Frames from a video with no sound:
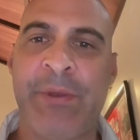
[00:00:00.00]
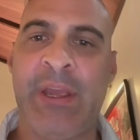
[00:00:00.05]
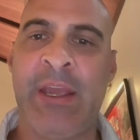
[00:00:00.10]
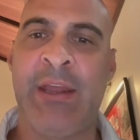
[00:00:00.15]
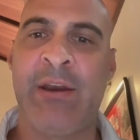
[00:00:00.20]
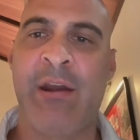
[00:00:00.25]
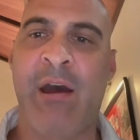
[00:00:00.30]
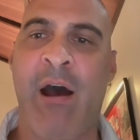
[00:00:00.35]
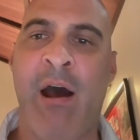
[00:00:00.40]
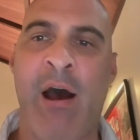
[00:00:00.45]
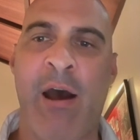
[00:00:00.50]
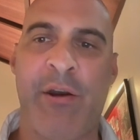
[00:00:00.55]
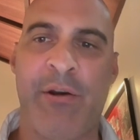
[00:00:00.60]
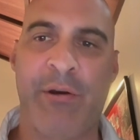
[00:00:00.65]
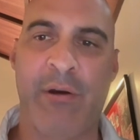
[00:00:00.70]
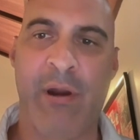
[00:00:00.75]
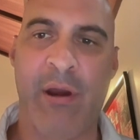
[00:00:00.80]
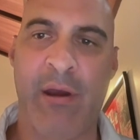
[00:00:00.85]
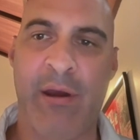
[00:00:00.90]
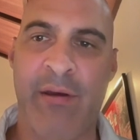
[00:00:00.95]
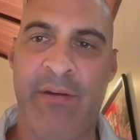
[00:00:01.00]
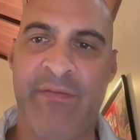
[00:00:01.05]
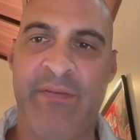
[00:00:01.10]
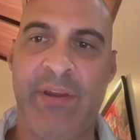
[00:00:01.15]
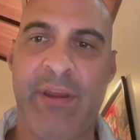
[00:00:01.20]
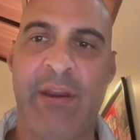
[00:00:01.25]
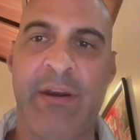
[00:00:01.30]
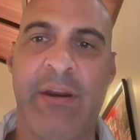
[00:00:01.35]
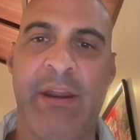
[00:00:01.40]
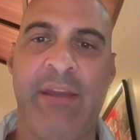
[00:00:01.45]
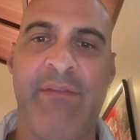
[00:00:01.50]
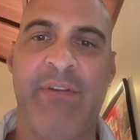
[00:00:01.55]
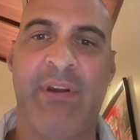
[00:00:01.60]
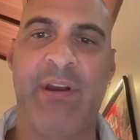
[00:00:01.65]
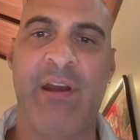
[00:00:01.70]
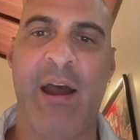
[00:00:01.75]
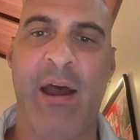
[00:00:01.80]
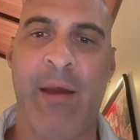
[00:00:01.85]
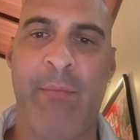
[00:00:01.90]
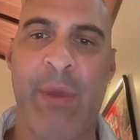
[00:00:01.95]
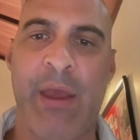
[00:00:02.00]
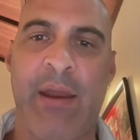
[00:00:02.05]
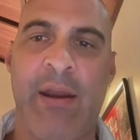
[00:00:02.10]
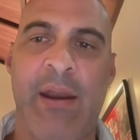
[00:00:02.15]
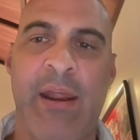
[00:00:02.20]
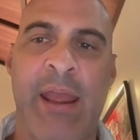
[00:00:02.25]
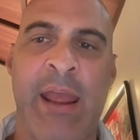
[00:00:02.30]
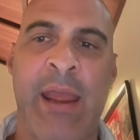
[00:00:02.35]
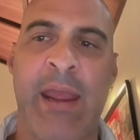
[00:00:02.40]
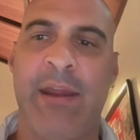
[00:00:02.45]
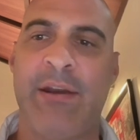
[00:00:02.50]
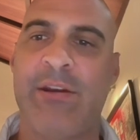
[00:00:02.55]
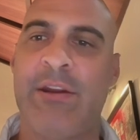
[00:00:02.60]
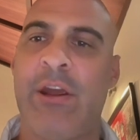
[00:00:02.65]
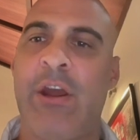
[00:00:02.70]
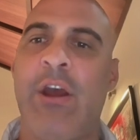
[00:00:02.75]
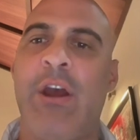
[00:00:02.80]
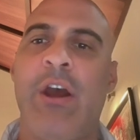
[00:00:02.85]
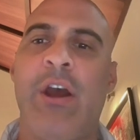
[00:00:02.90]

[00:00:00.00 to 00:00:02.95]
in honor of, you can leave a comment, and